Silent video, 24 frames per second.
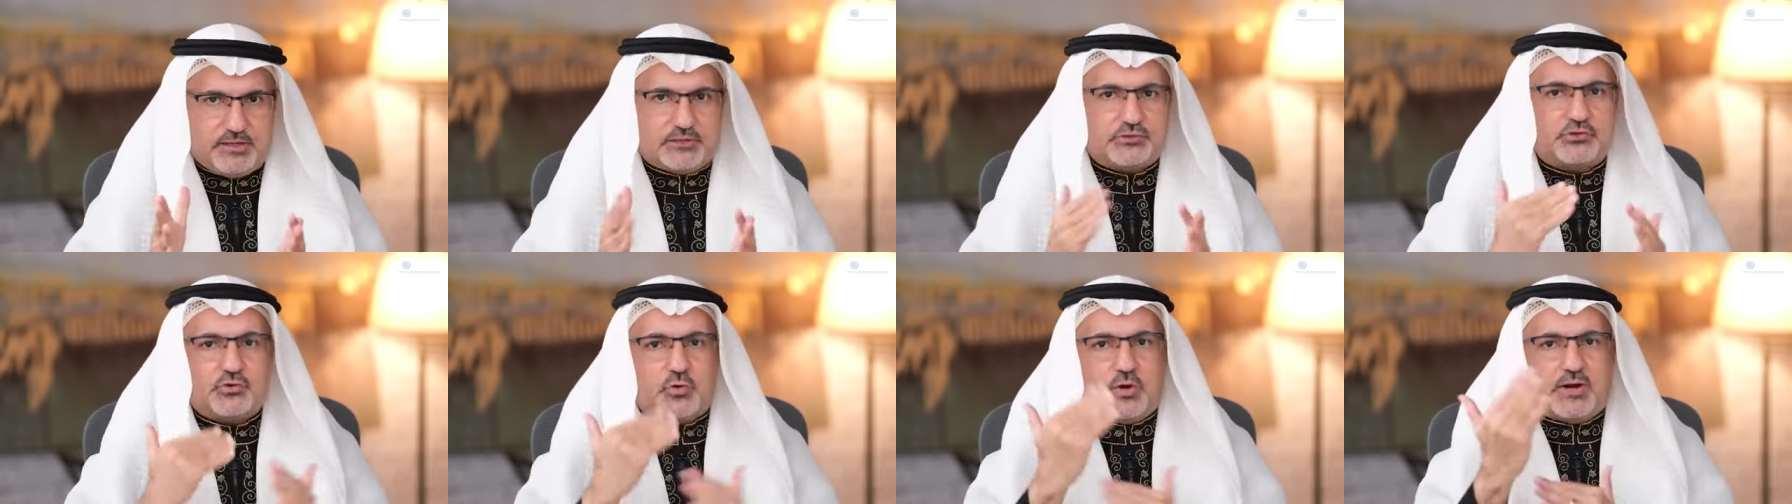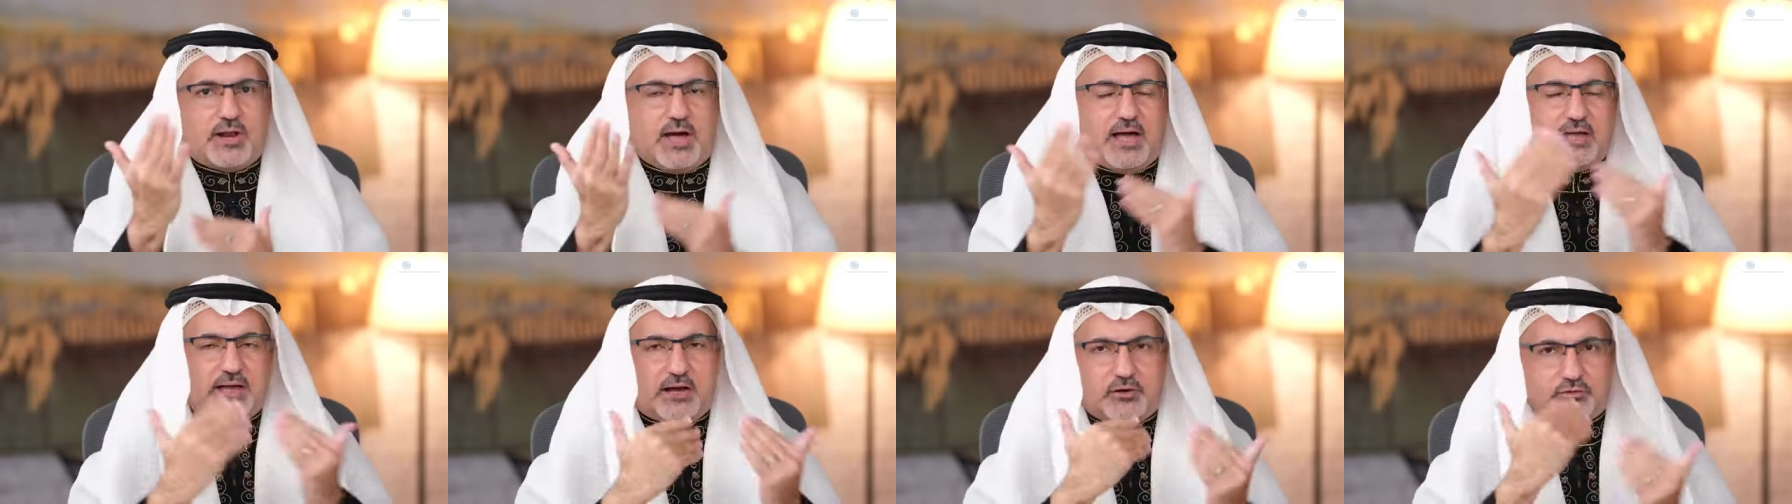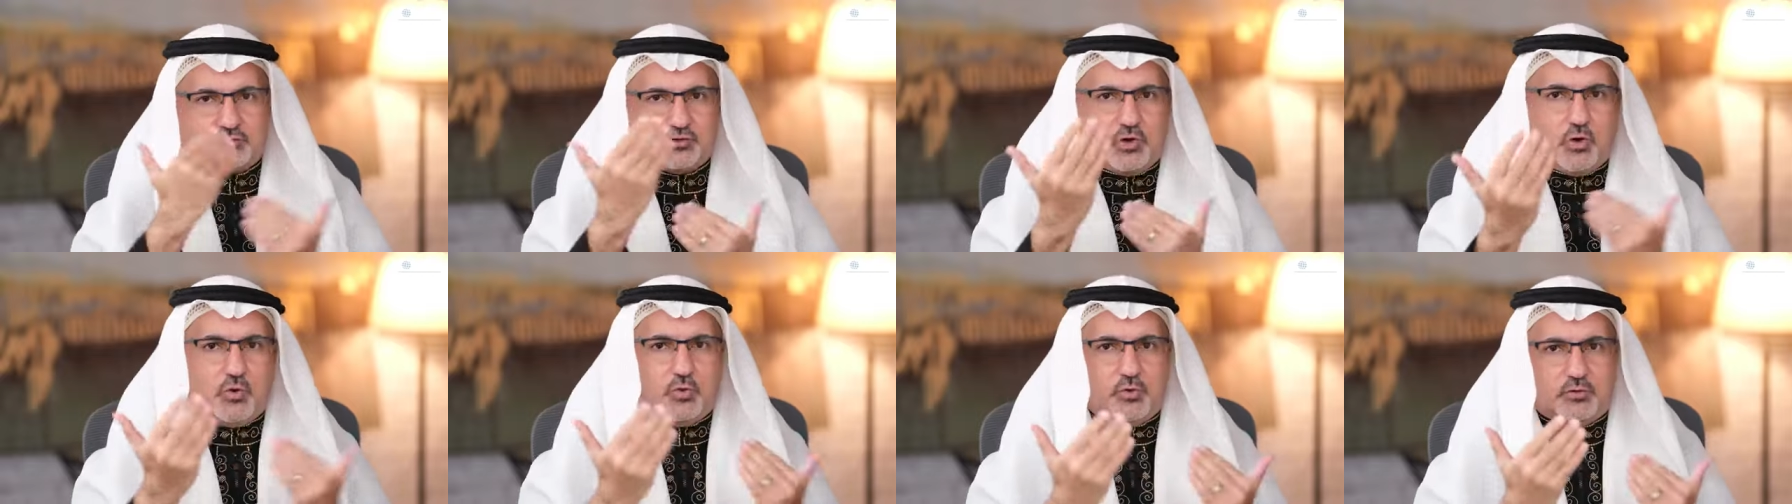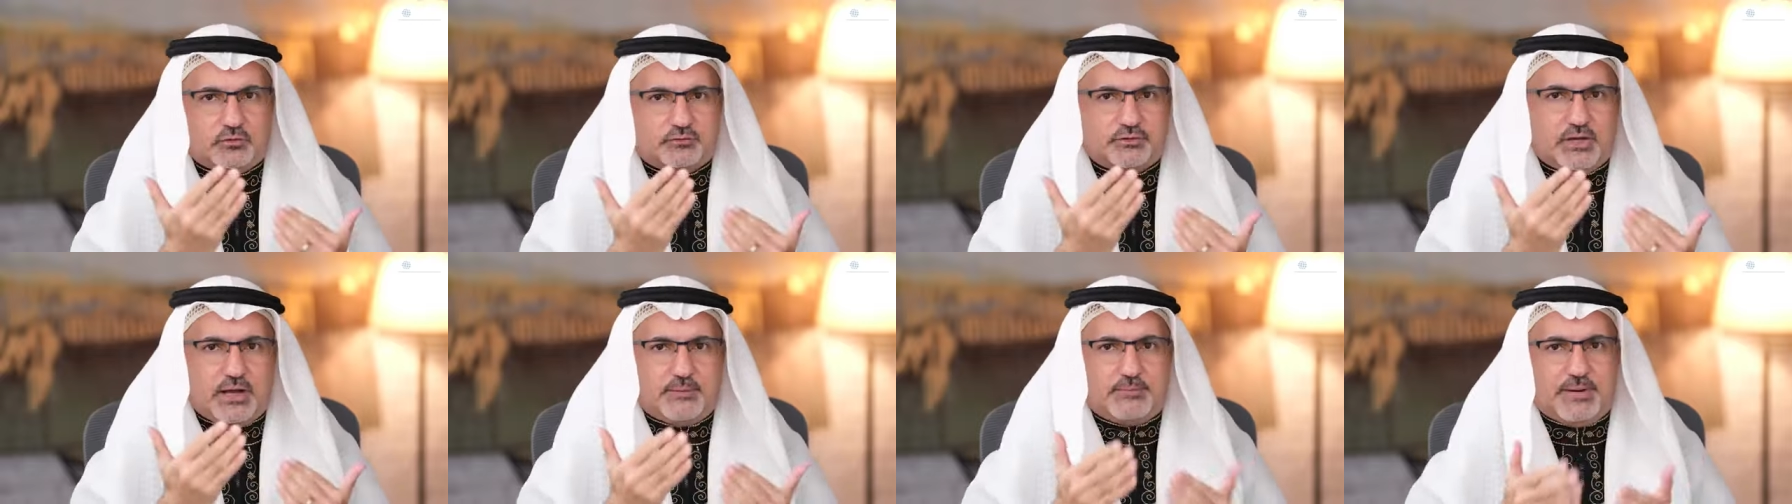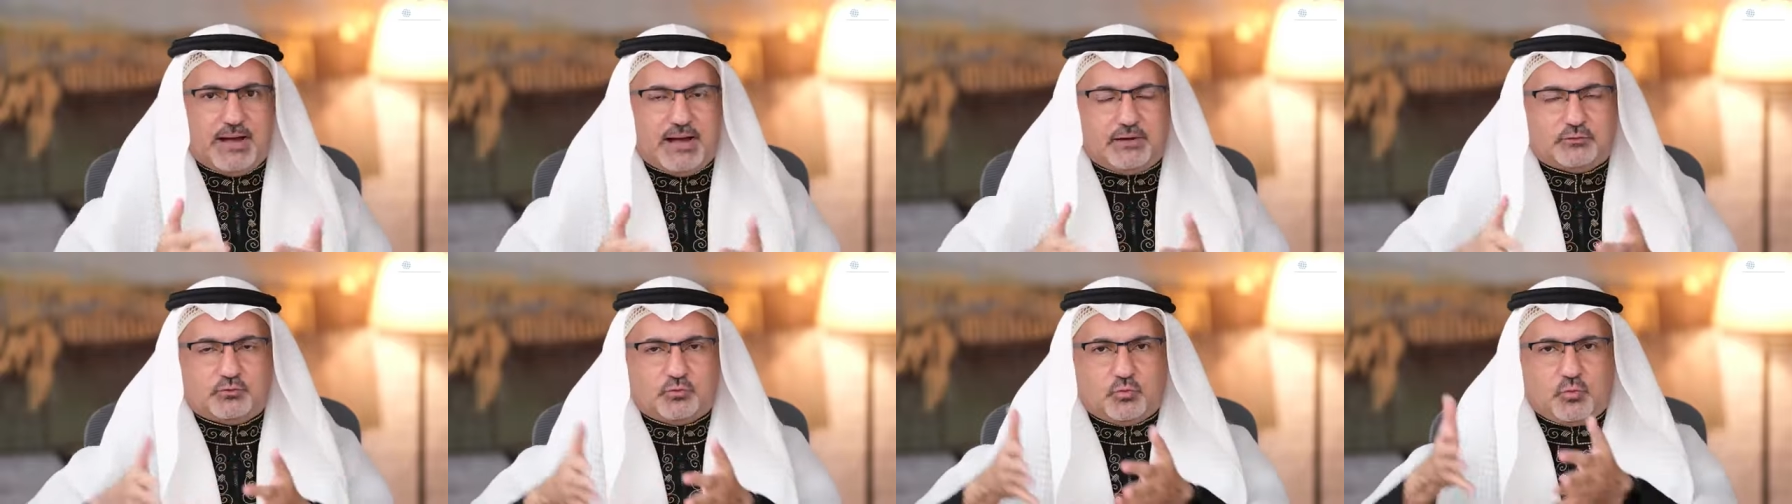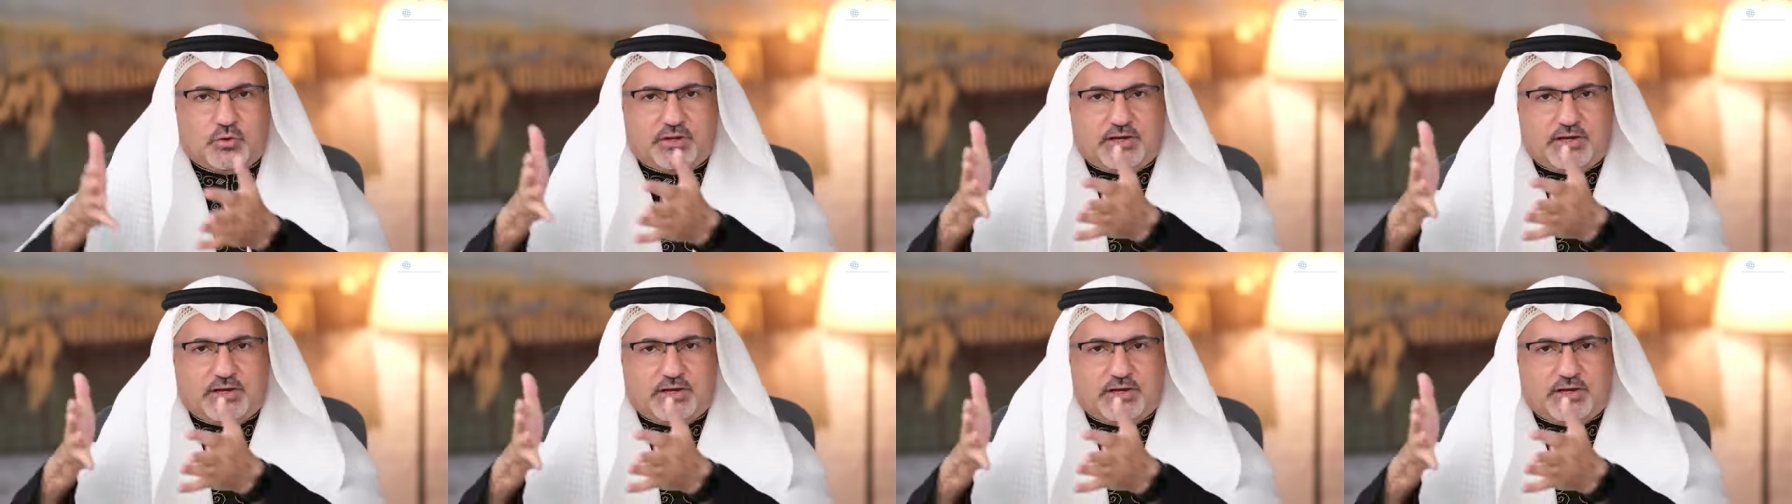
that you and I are told about,